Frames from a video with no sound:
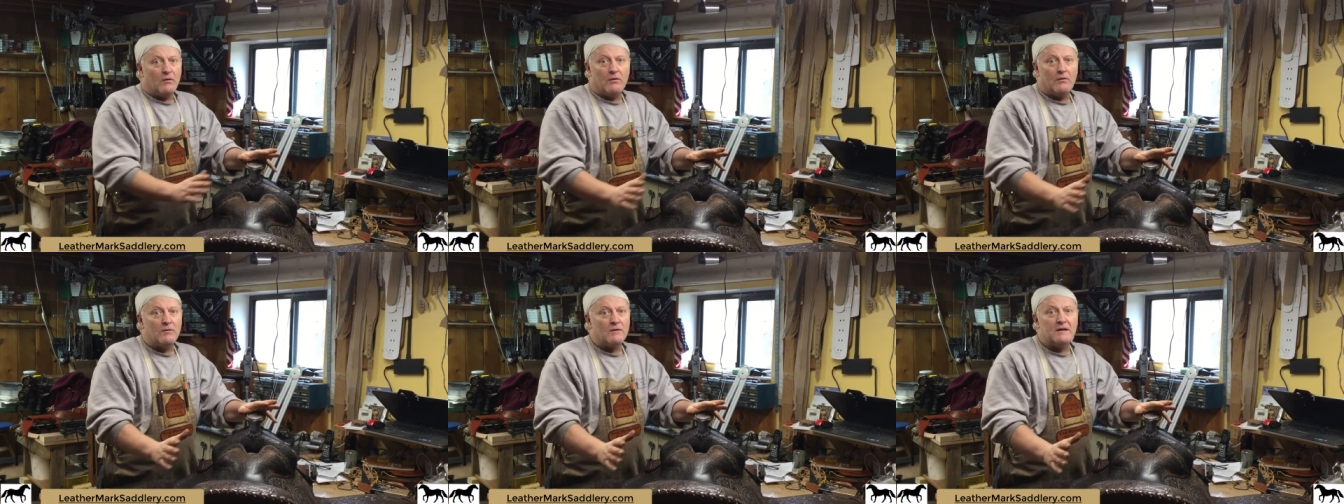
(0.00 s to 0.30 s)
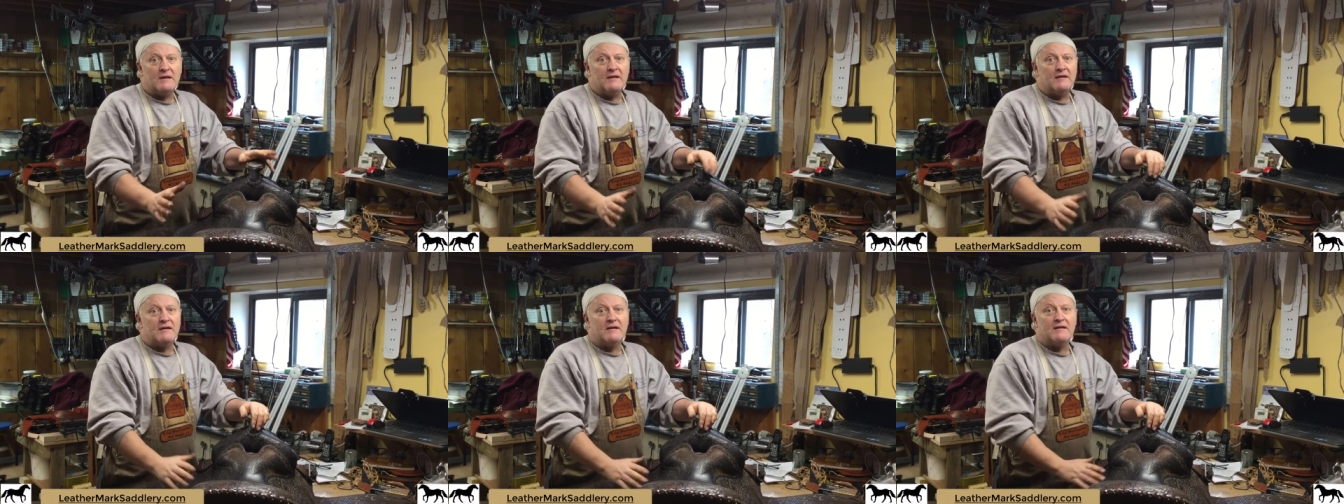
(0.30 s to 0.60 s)

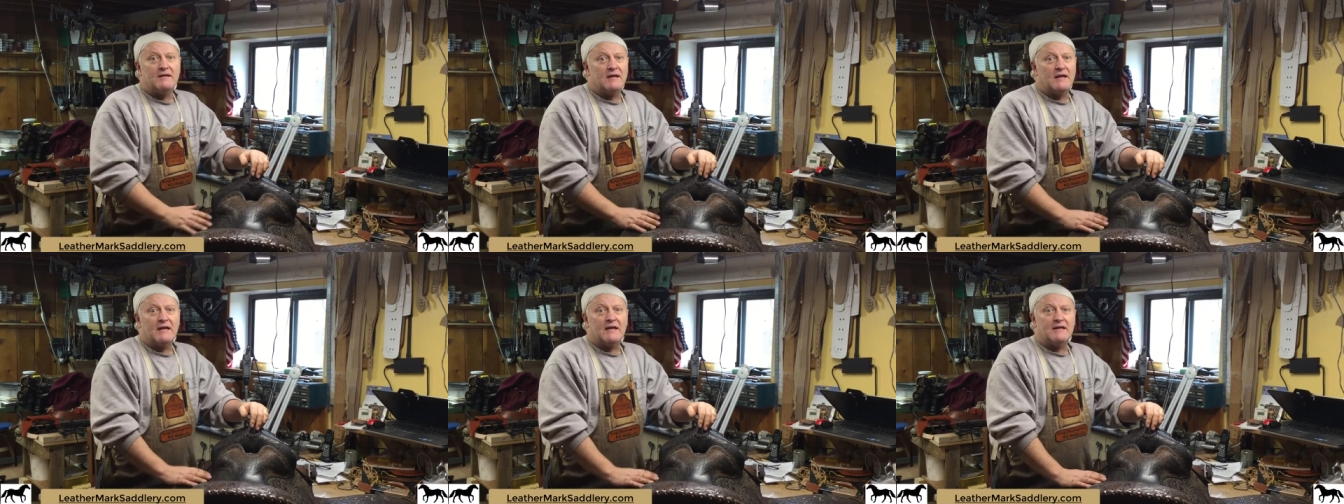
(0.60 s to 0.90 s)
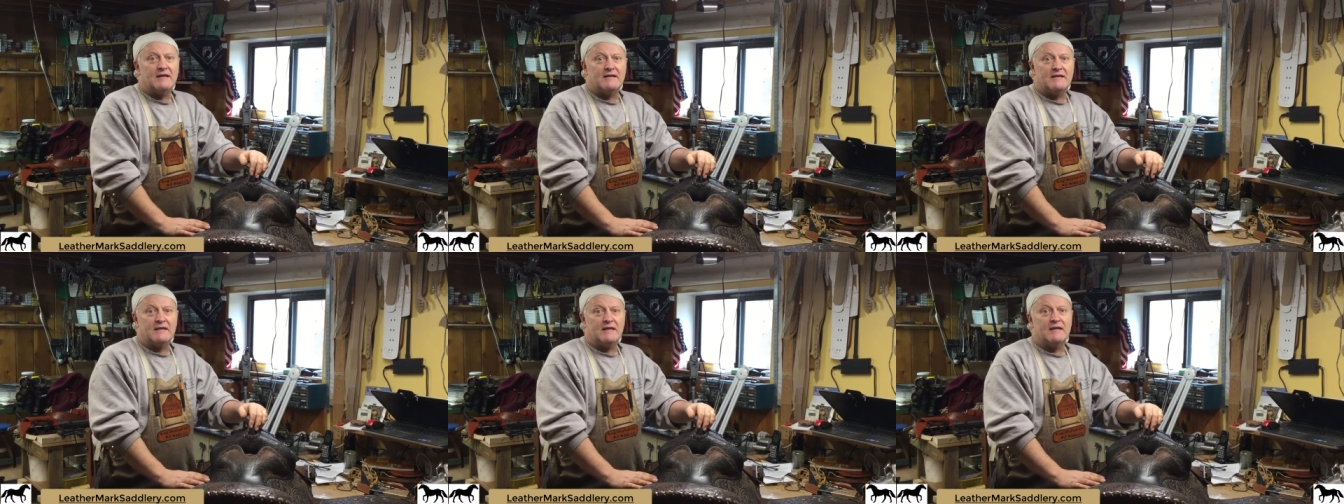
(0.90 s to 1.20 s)
only thing that
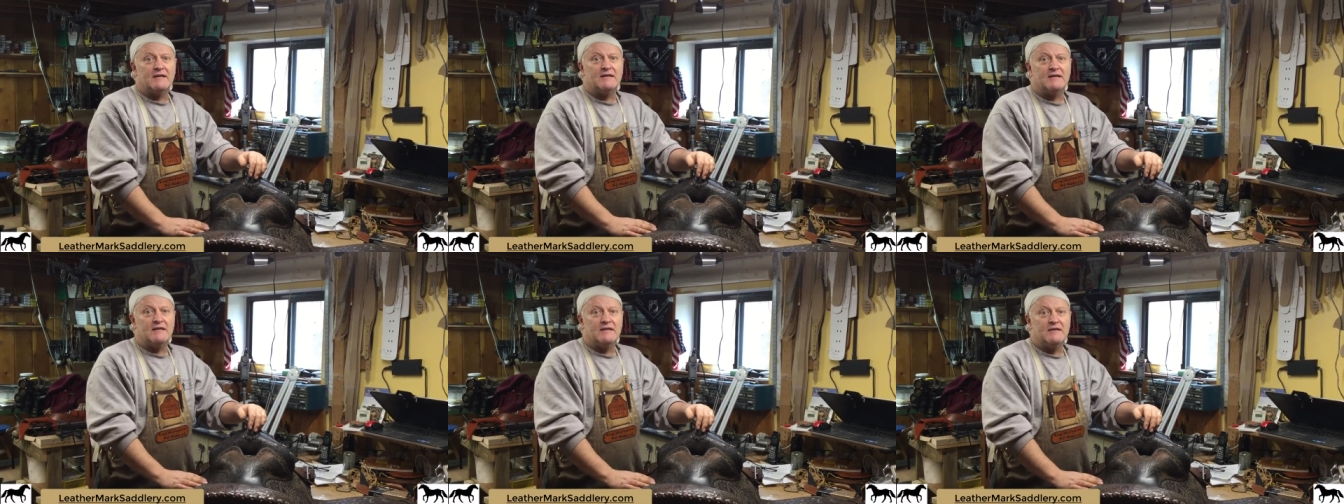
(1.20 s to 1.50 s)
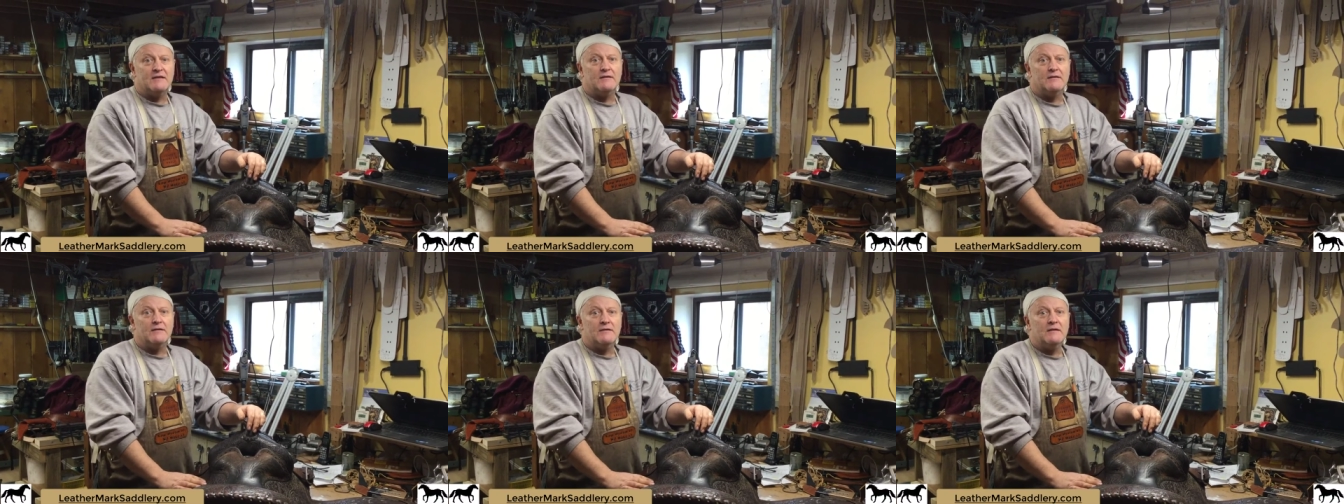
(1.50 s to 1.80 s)
I could tell you to
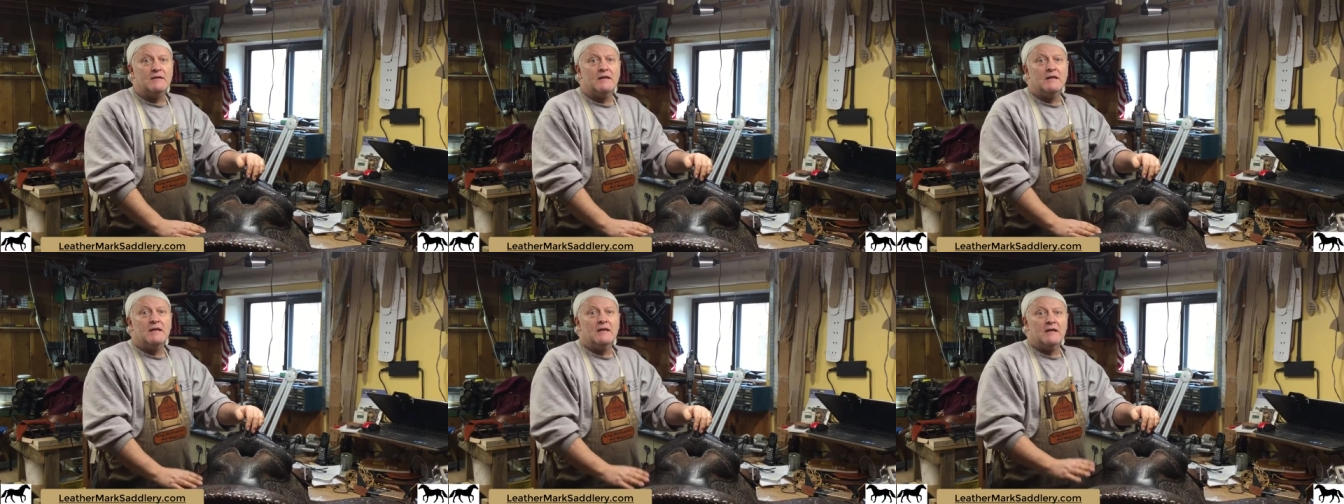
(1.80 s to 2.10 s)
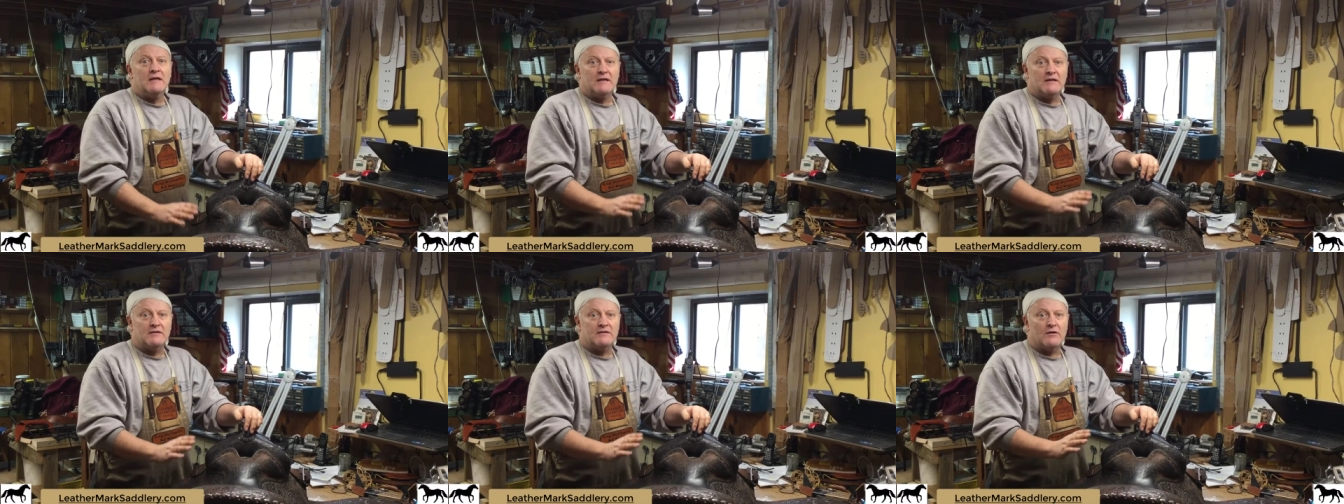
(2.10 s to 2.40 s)
do
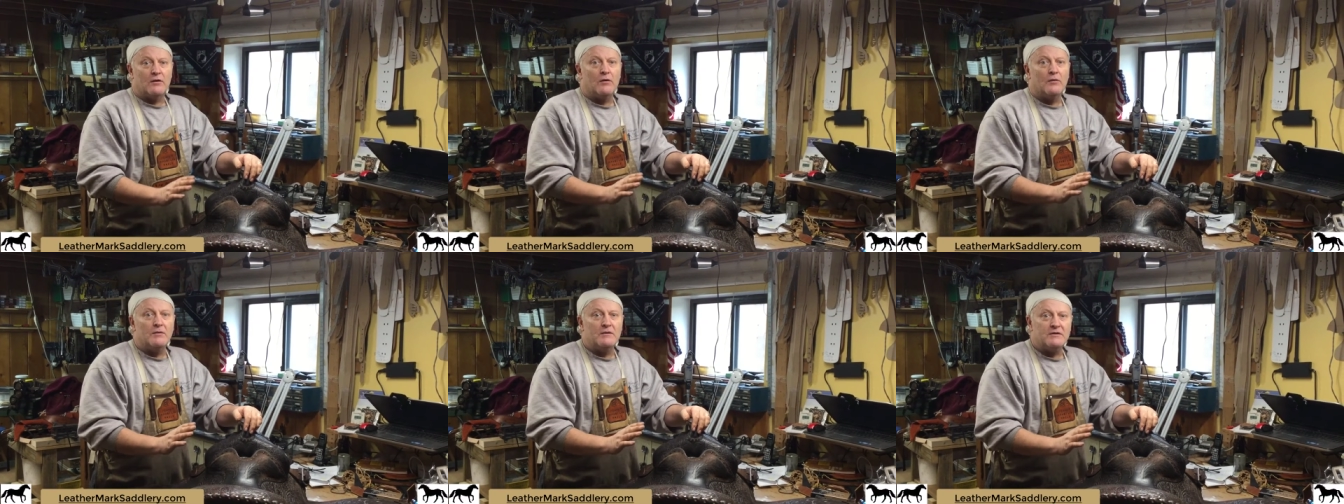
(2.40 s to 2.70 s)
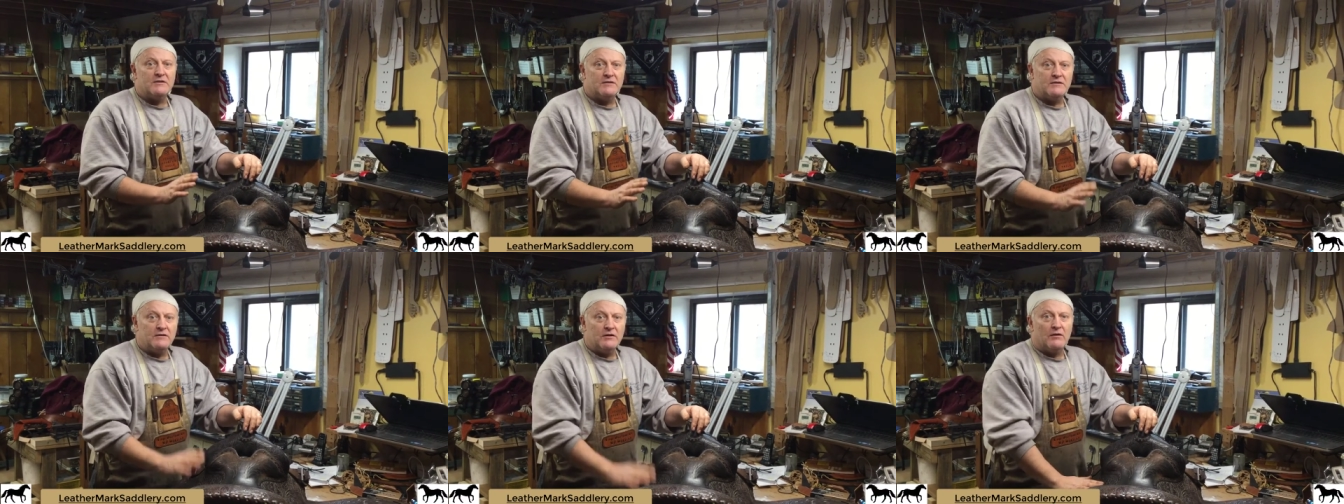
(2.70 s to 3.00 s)
is
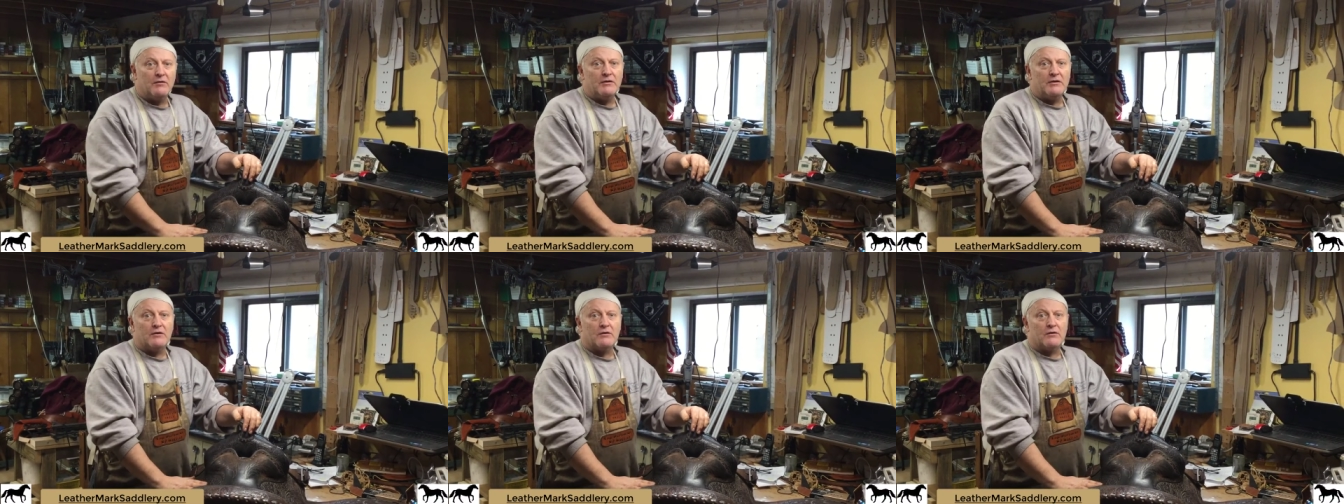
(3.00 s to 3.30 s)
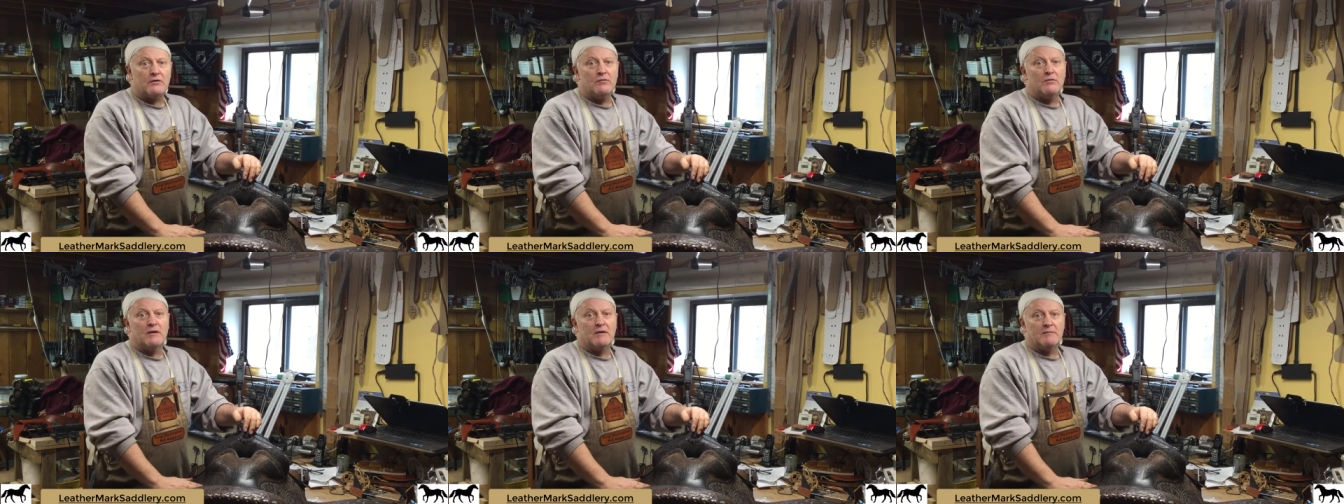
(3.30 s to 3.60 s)
always know
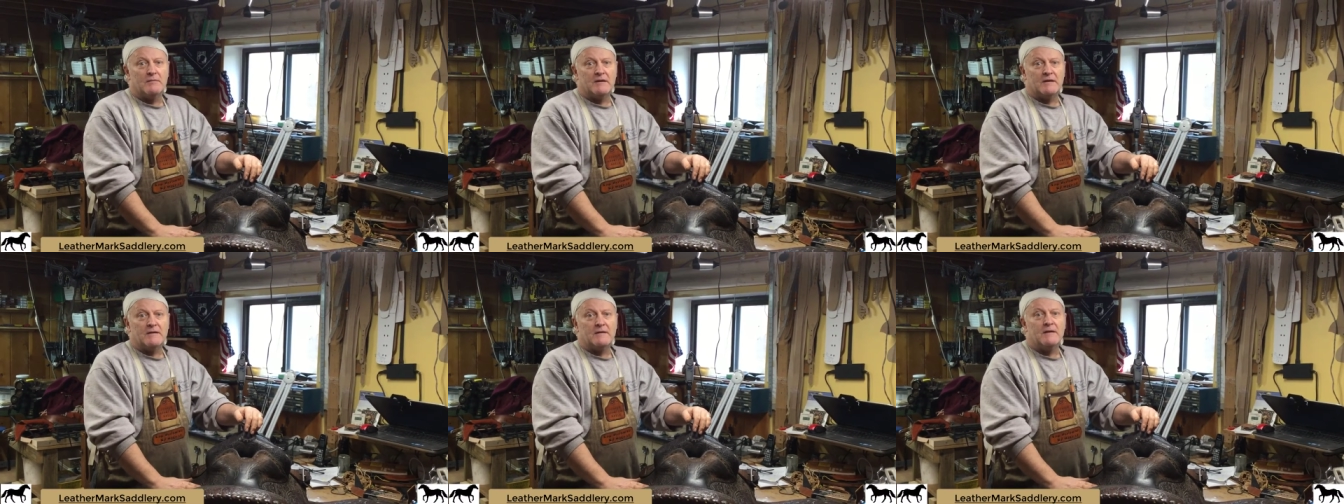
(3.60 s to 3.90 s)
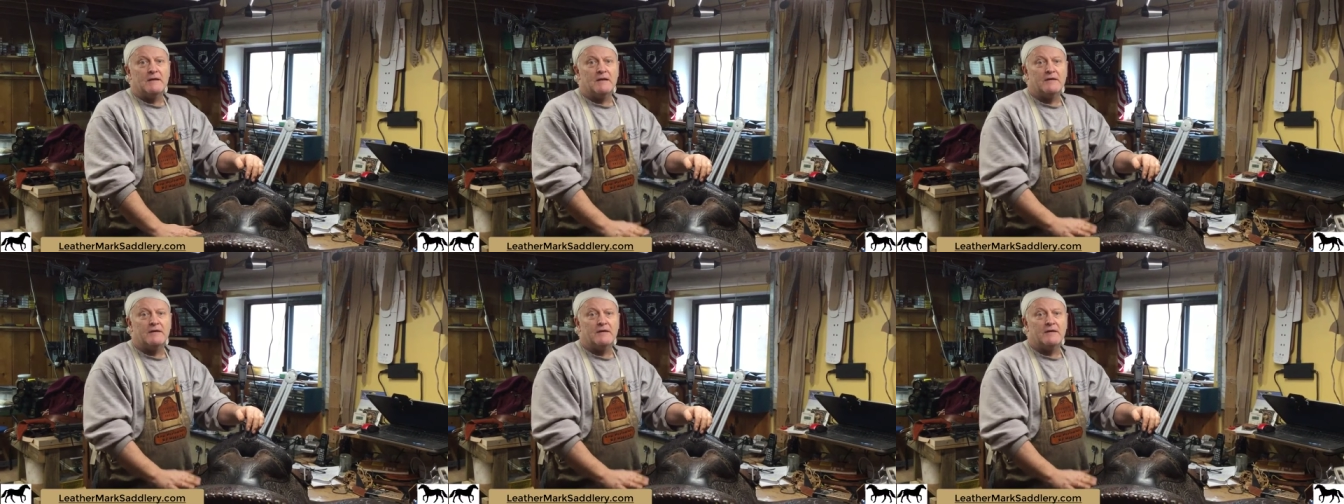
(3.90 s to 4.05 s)
your equipment.